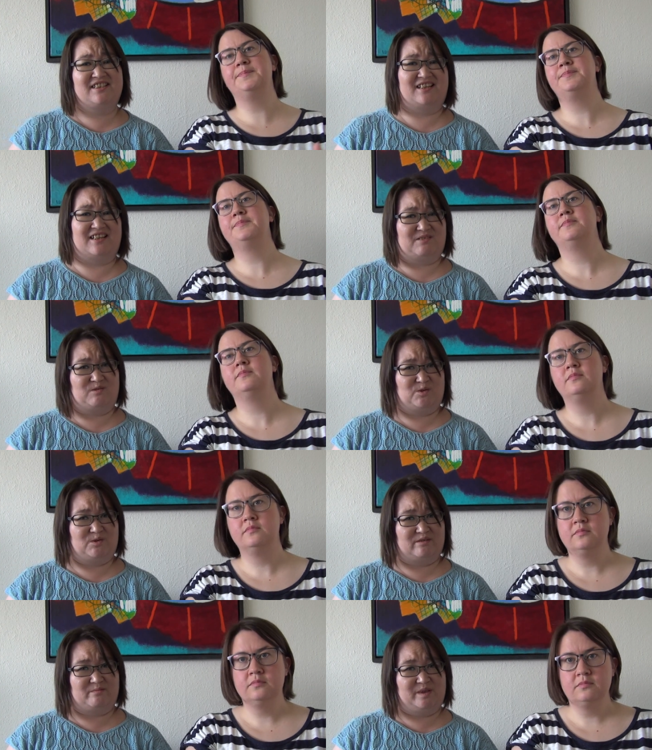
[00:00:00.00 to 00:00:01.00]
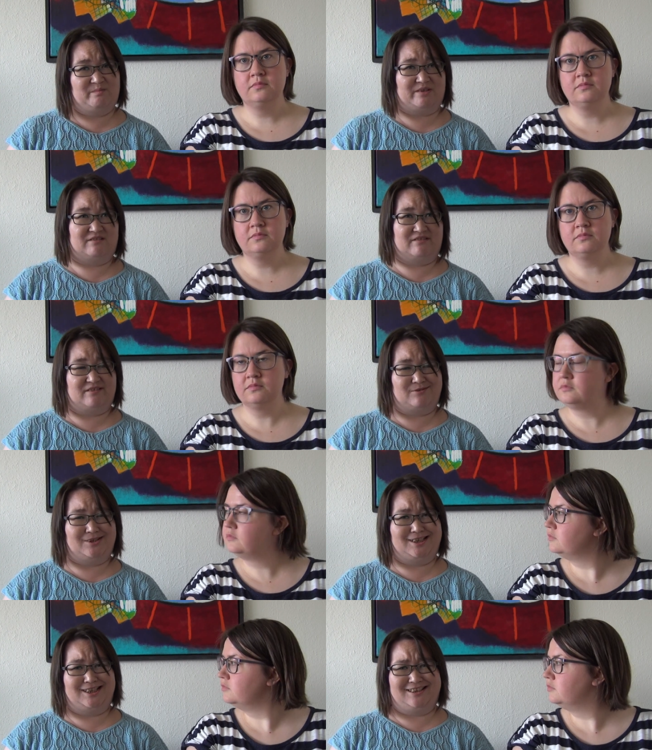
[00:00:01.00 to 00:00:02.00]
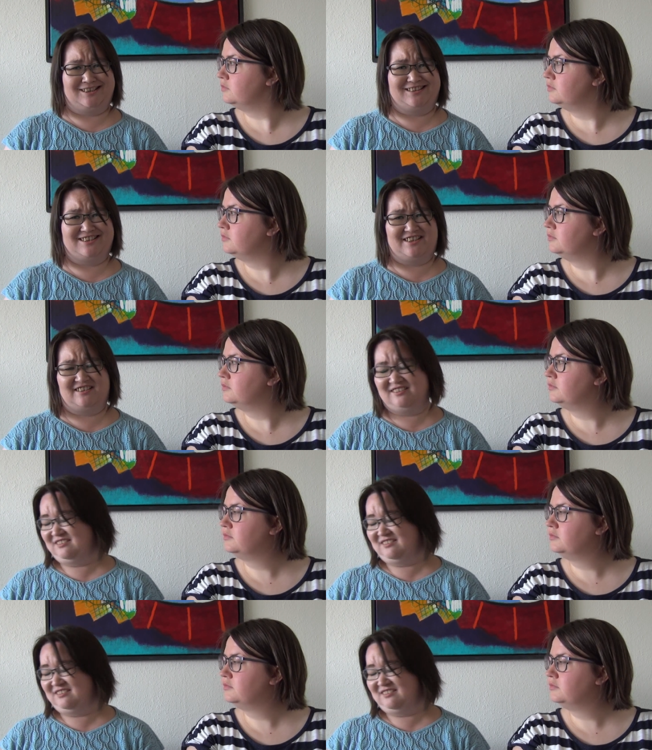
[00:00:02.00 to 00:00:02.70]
Speaker 1: is allowed to stalk me because I really like NASA.